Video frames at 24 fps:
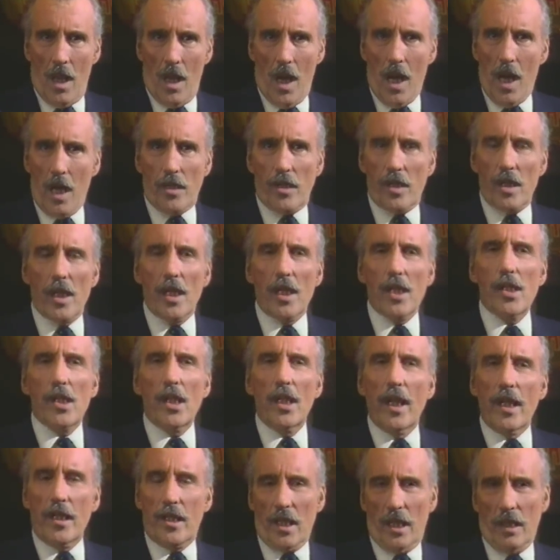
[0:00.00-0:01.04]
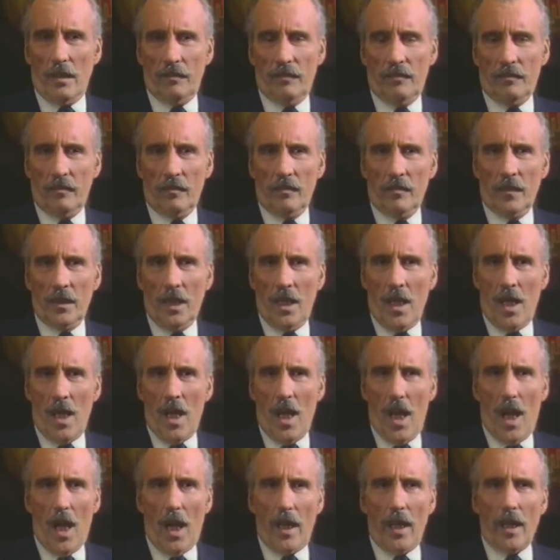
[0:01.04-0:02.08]
Eight years later,
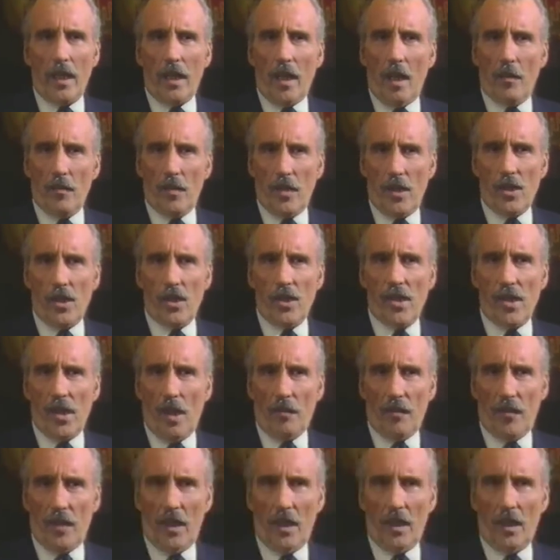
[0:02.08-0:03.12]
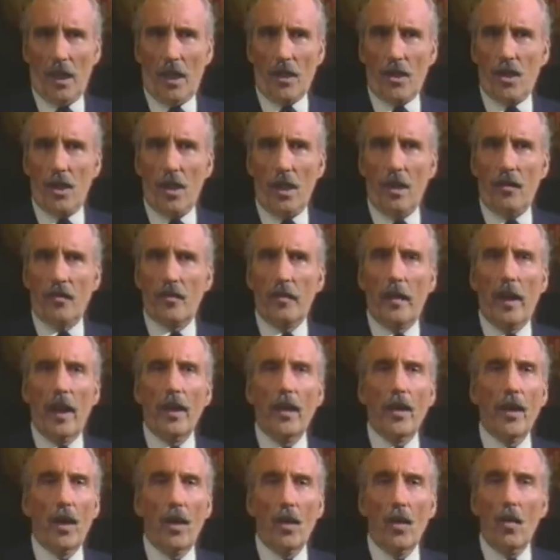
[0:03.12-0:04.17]
I accomplished something achieved by
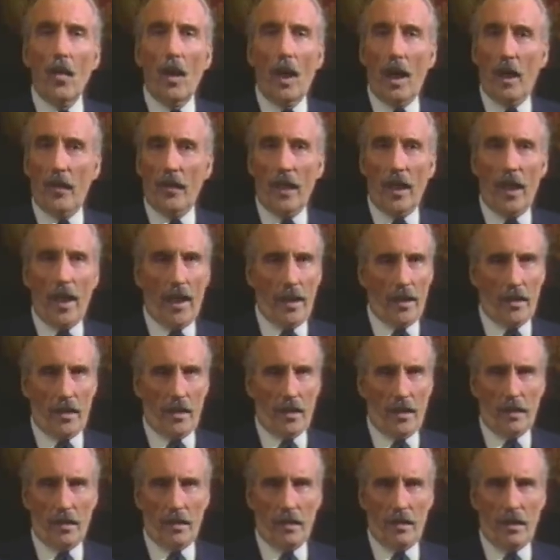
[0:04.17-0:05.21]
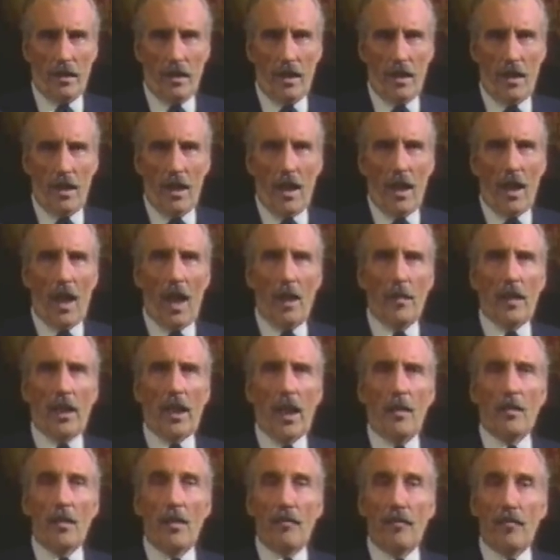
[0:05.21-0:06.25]
no other actor. I
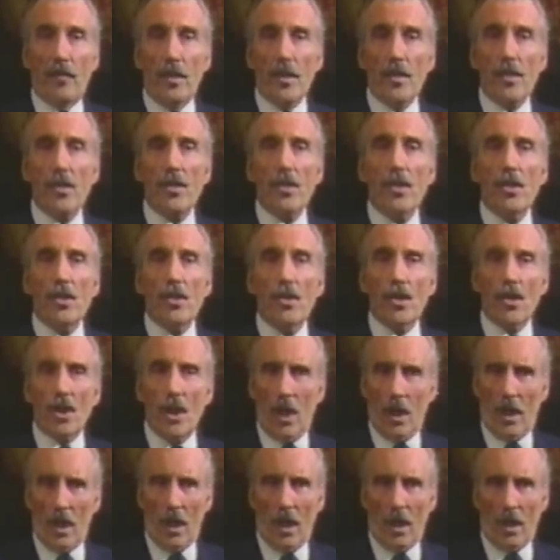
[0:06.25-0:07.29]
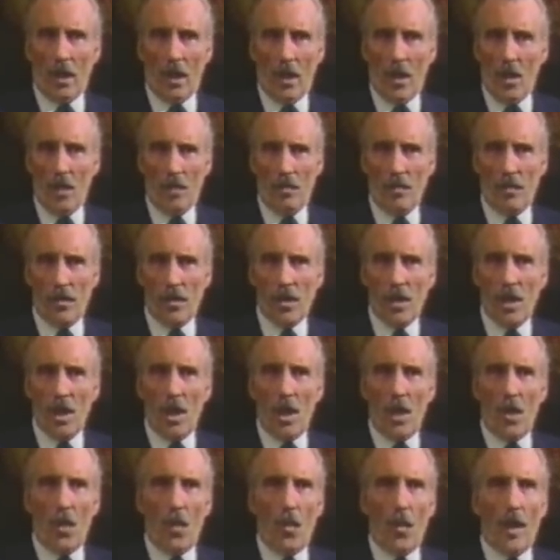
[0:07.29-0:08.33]
became the first Sherlock Holmes
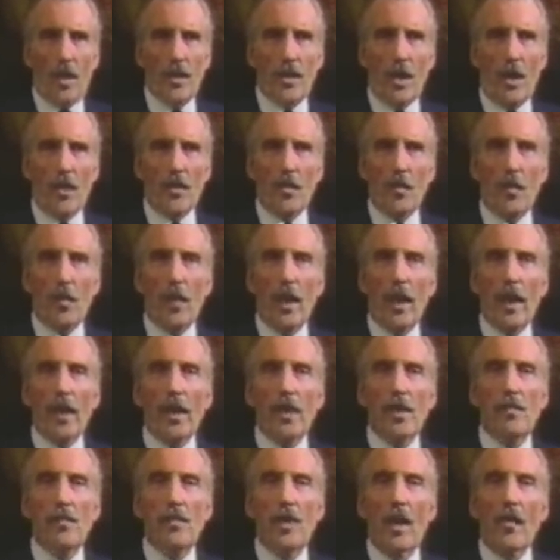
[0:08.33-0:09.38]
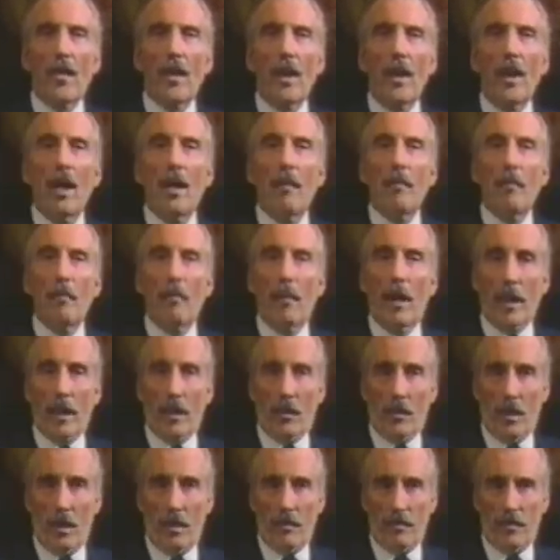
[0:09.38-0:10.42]
who went on to play his brother
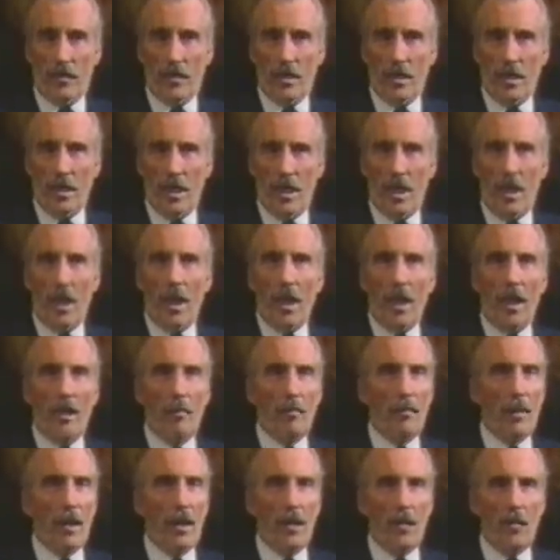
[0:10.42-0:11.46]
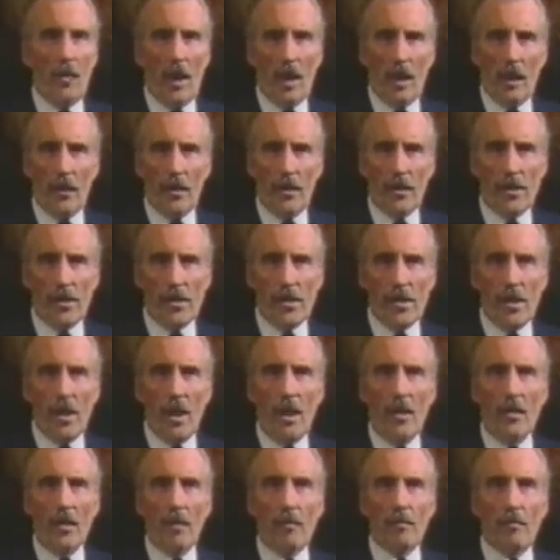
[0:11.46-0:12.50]
Mycroft in Billy Wilder's
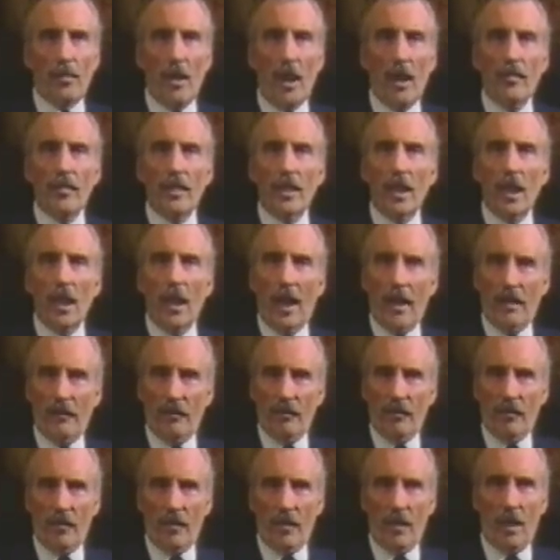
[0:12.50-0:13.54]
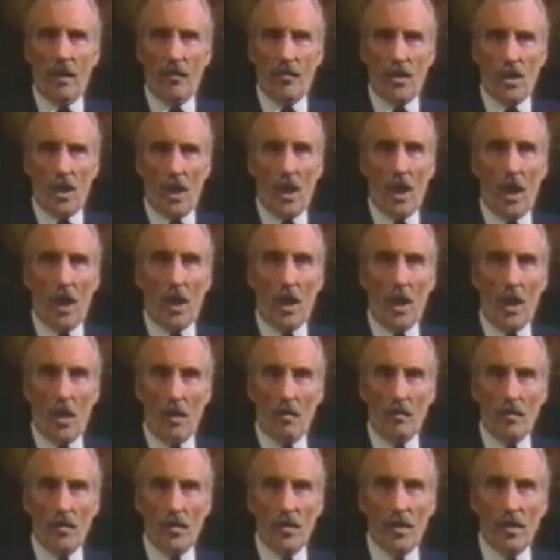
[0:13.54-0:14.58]
The Private Life of Sherlock
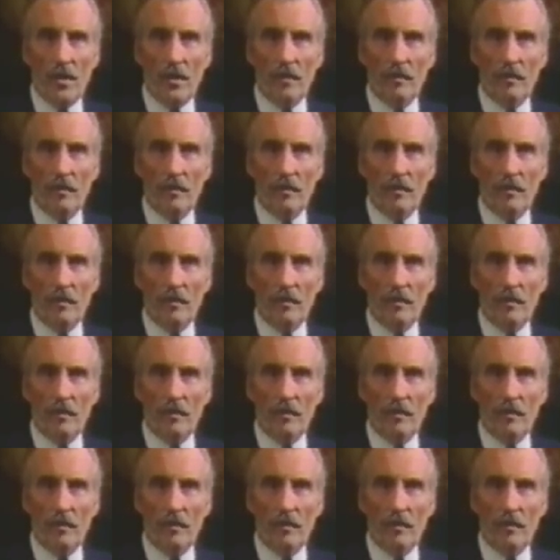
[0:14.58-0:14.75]
Holmes.